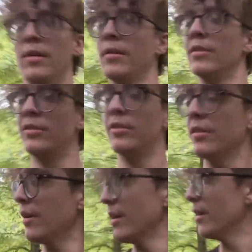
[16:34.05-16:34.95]
It's
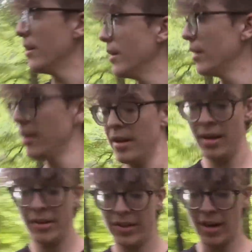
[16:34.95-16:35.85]

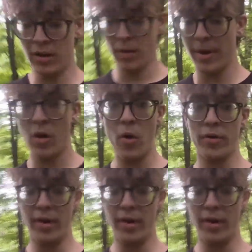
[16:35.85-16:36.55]
getting a little bit colder